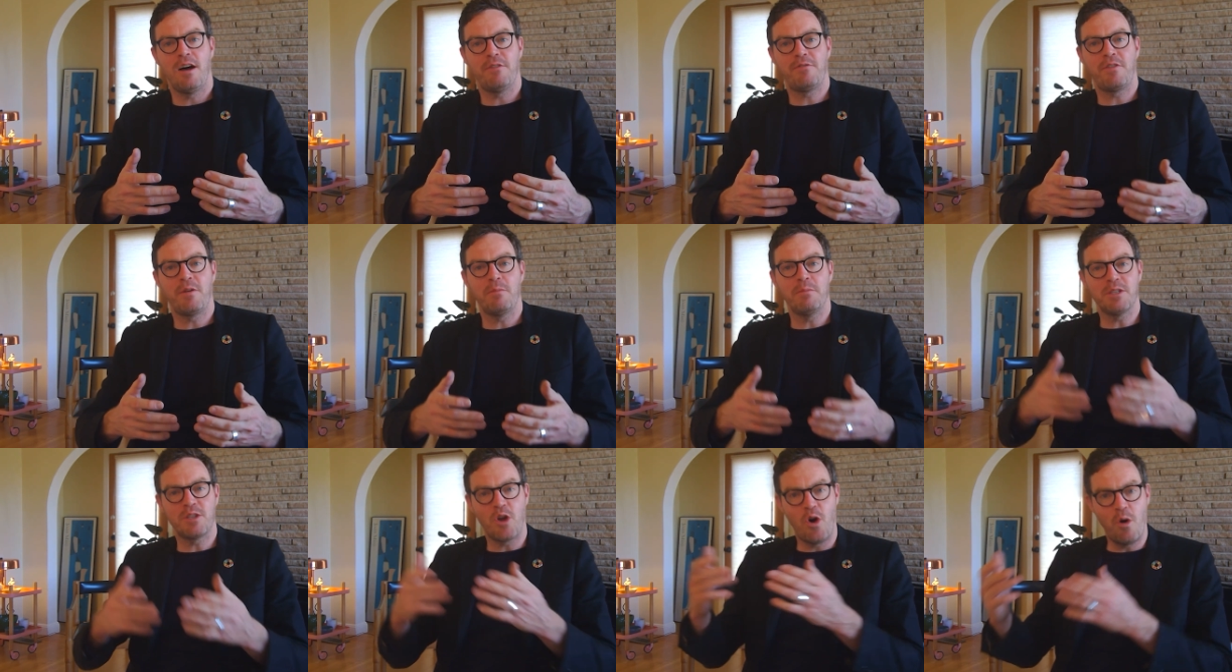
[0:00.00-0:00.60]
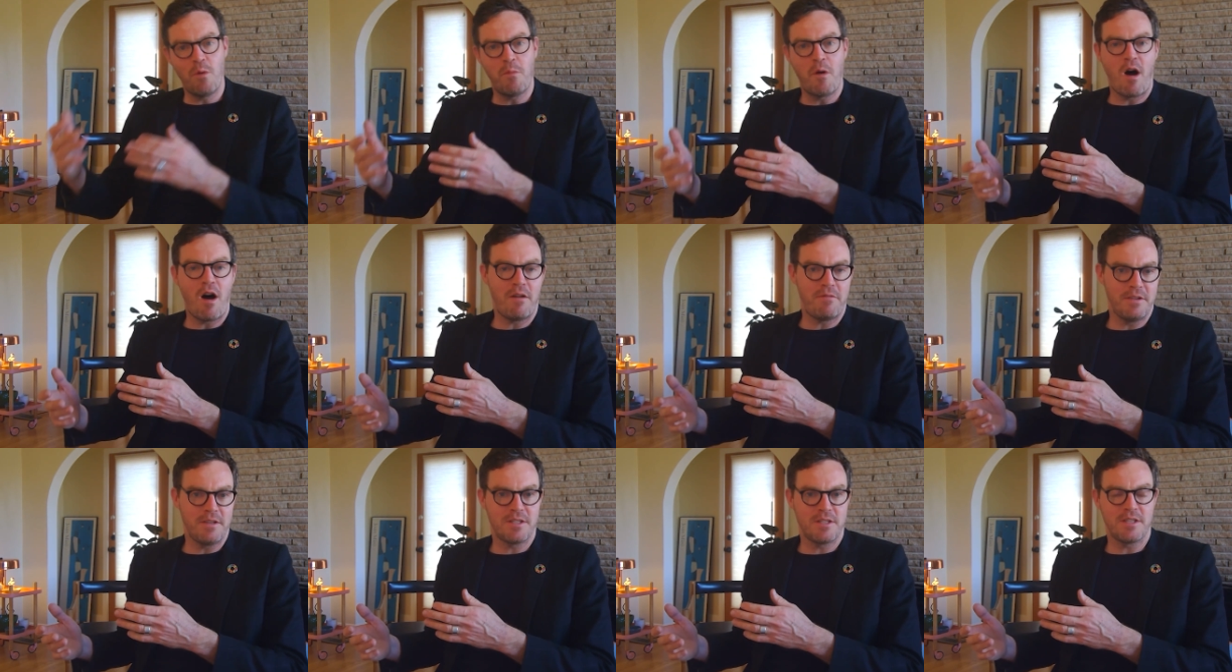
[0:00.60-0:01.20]
from his home
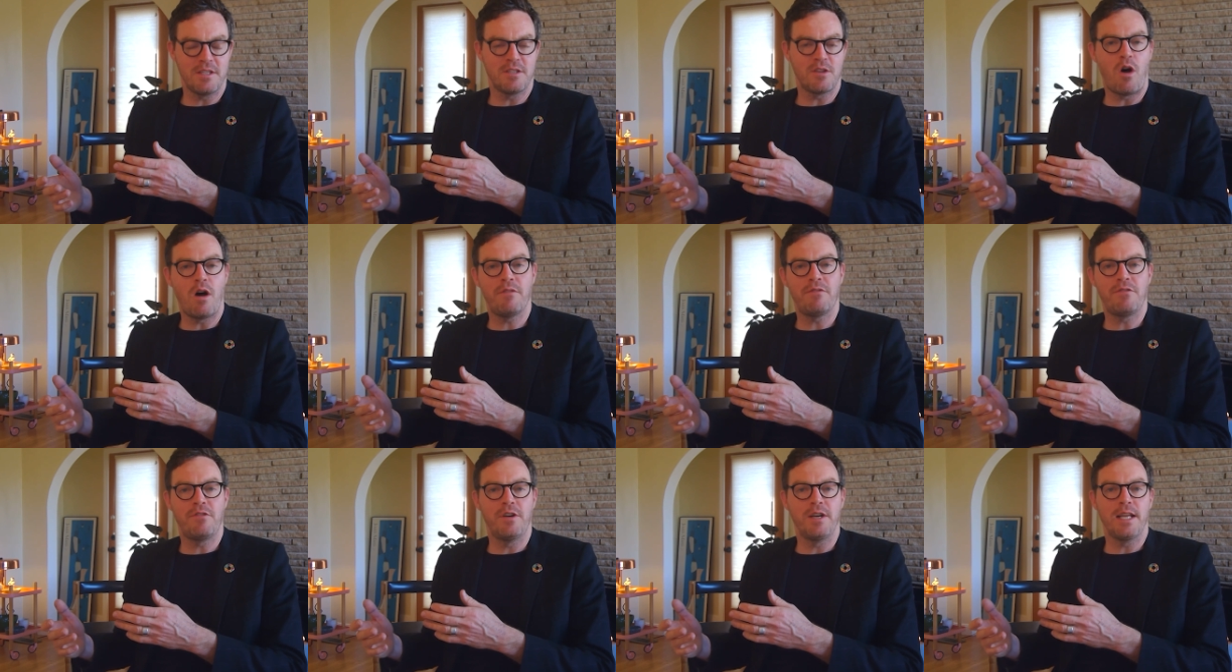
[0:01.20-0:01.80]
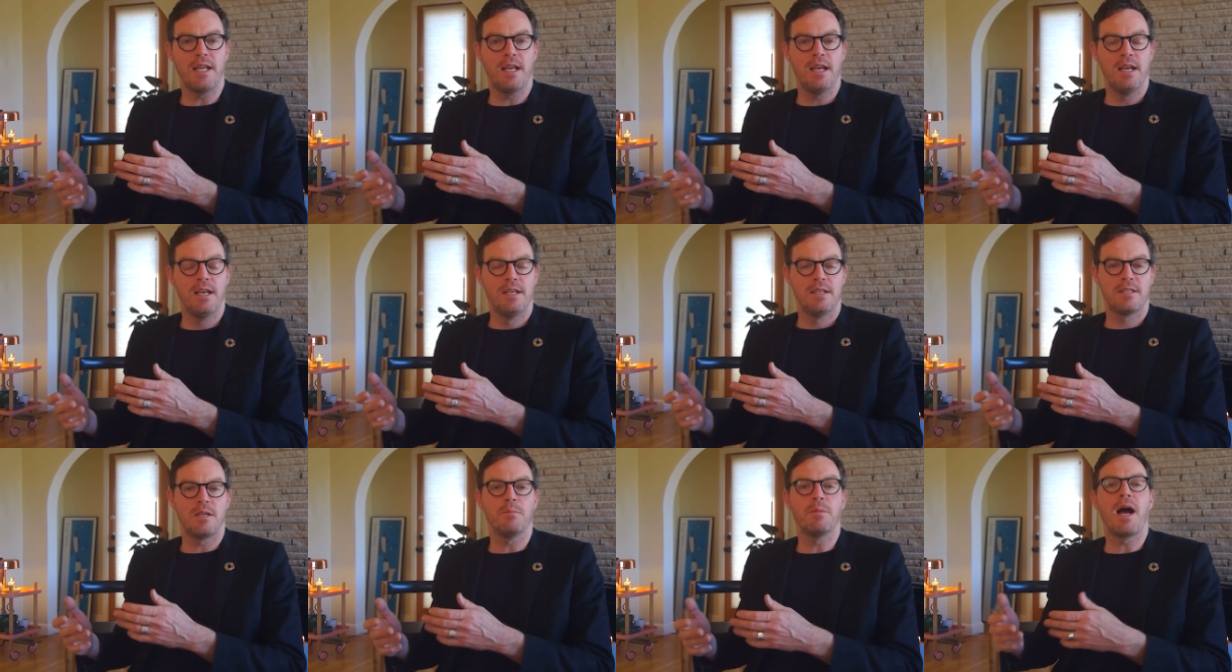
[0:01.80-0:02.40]
office is offering
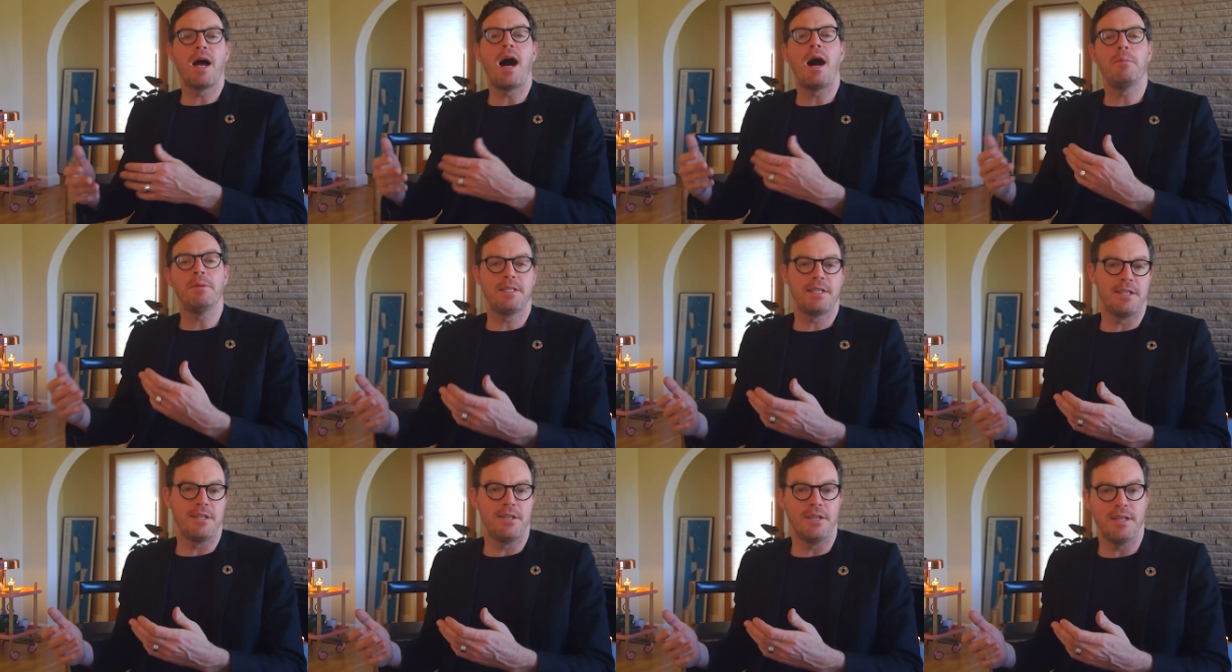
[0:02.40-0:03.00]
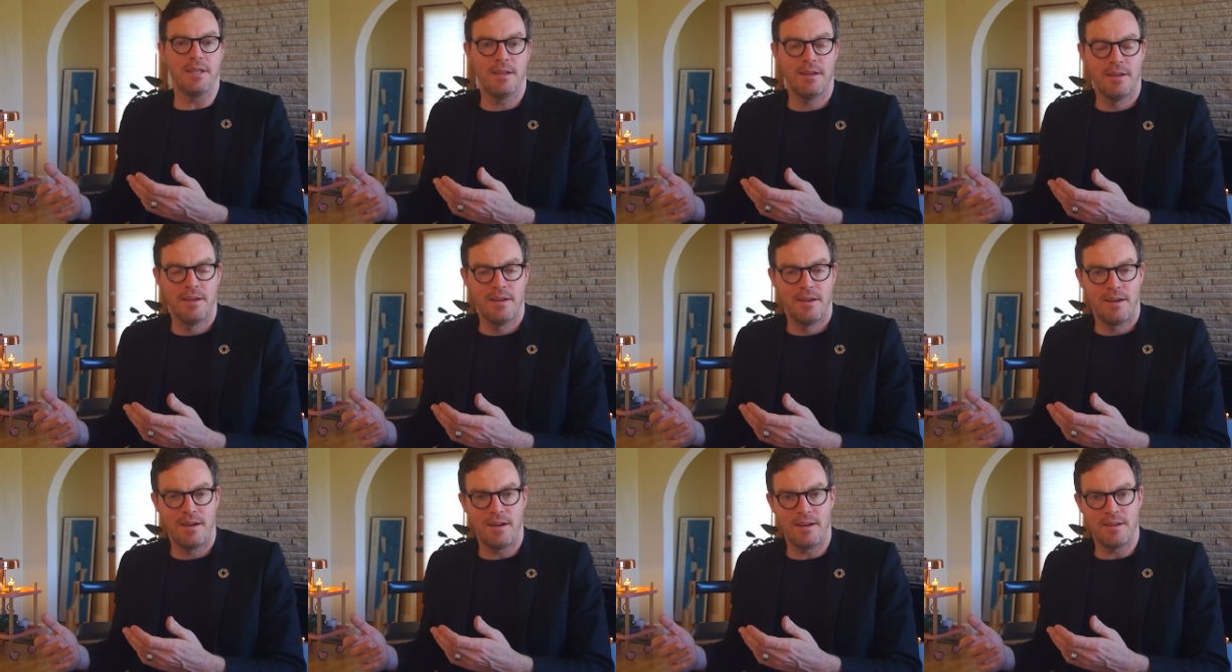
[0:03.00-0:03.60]
some commentary
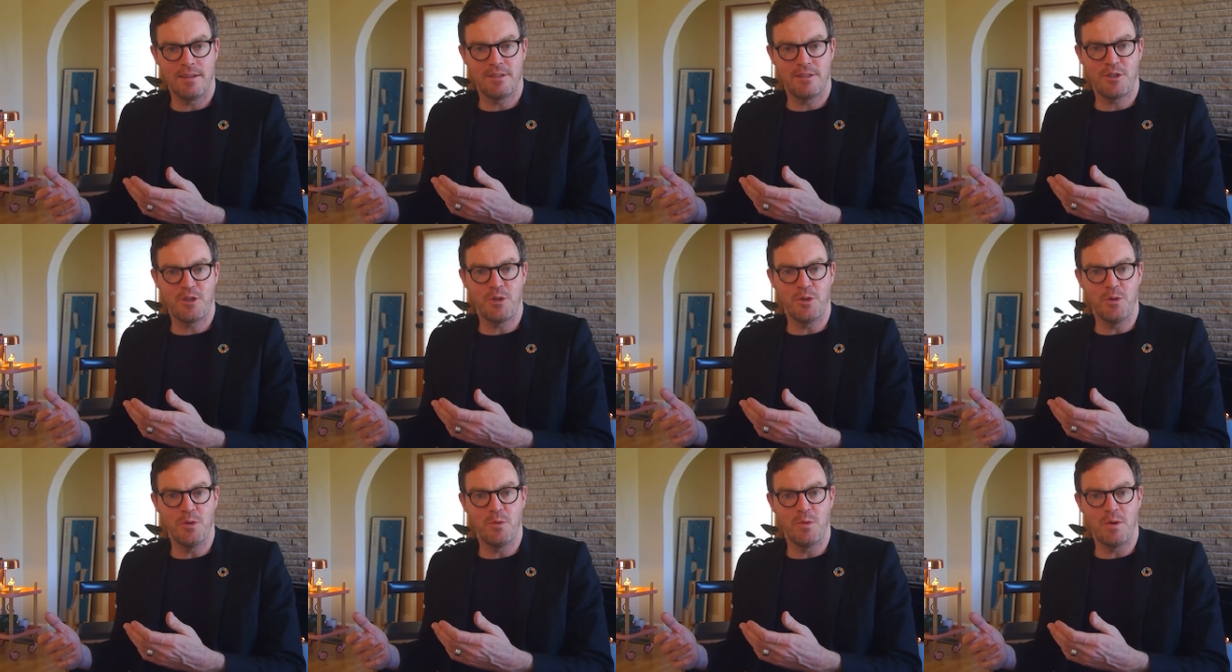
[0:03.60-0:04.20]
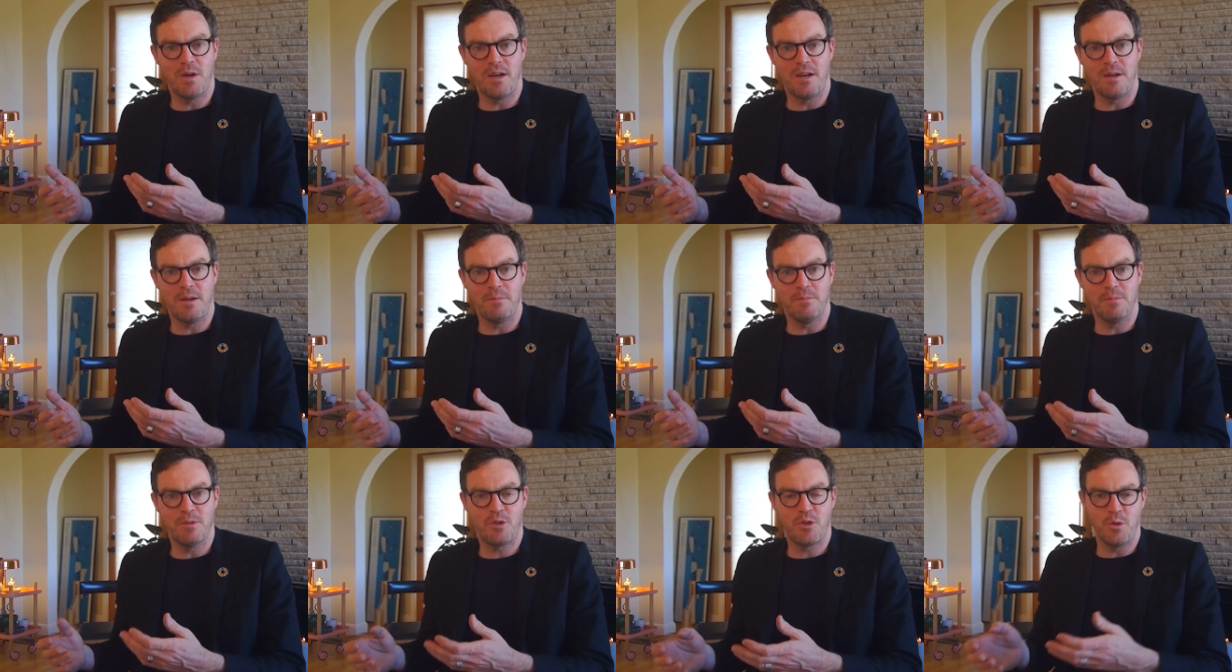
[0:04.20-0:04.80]
to
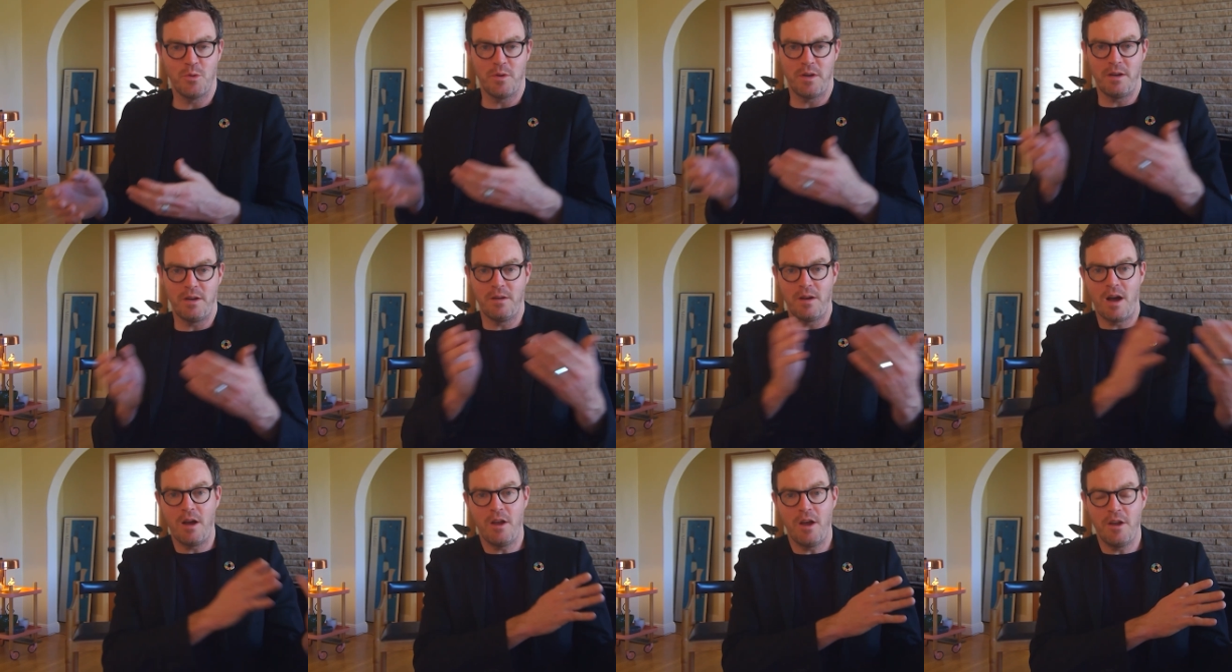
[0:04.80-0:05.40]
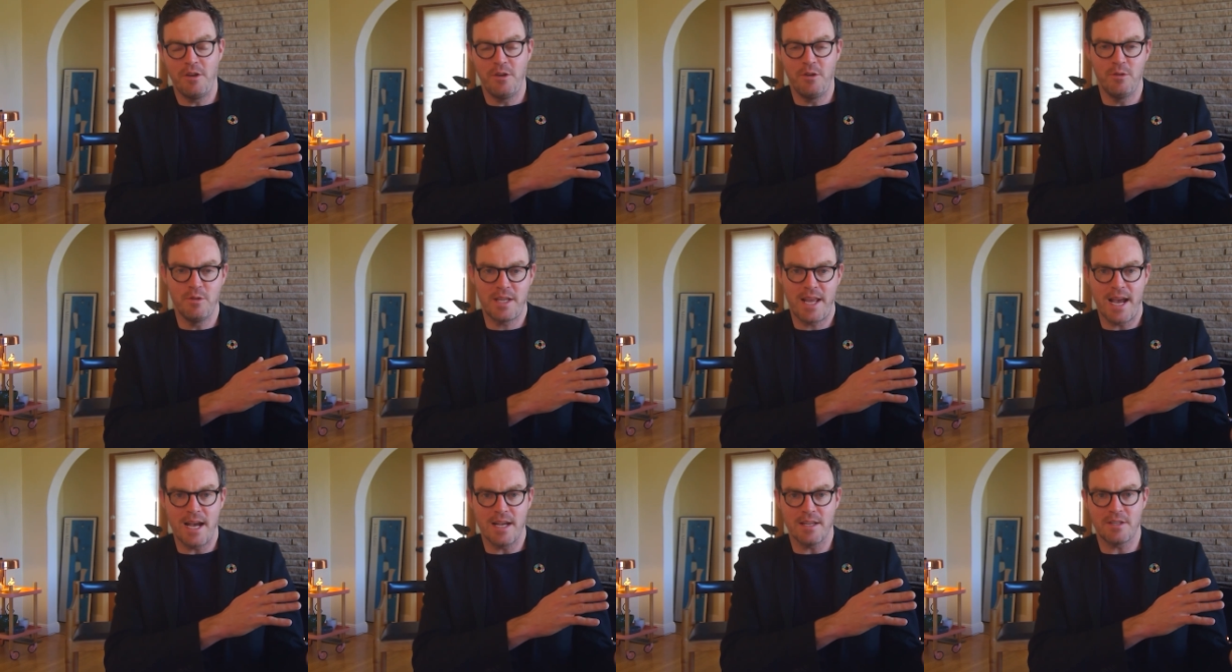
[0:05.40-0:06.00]
a
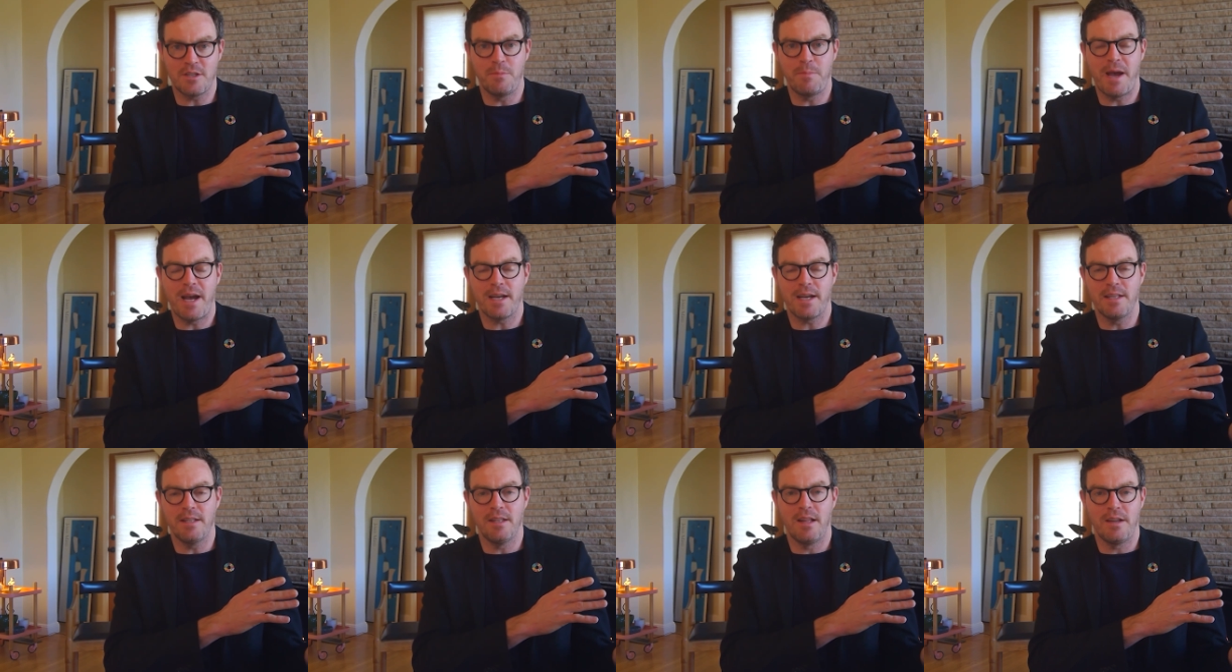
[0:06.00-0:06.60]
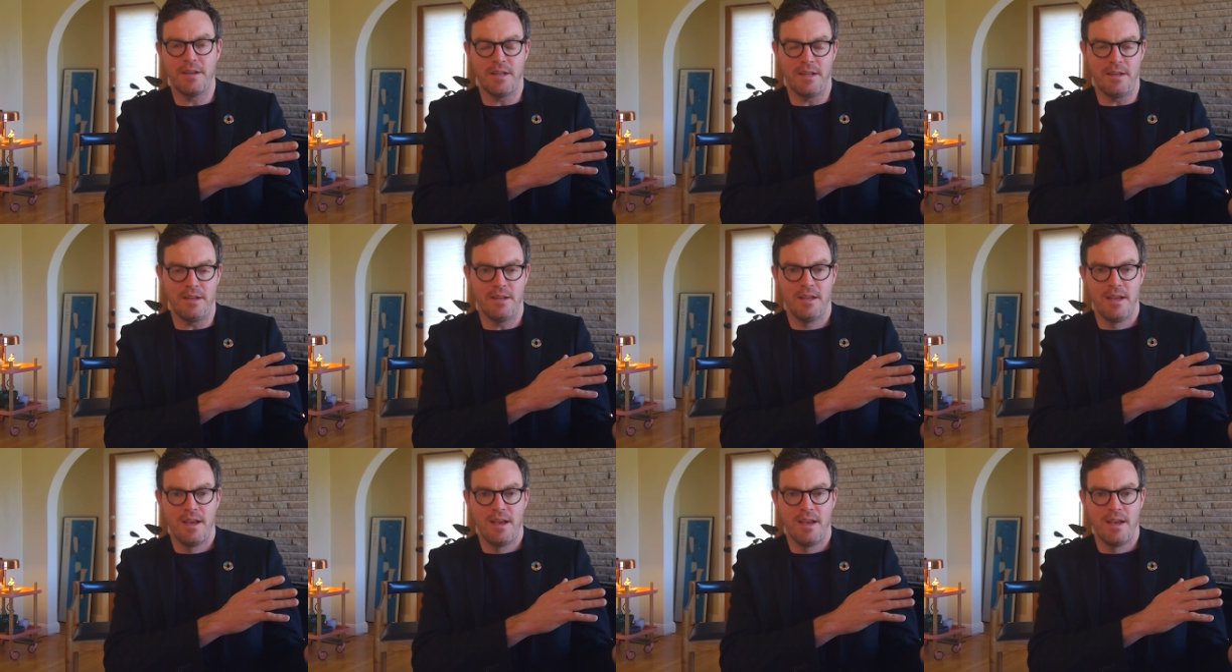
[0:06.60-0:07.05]
newscaster back in London.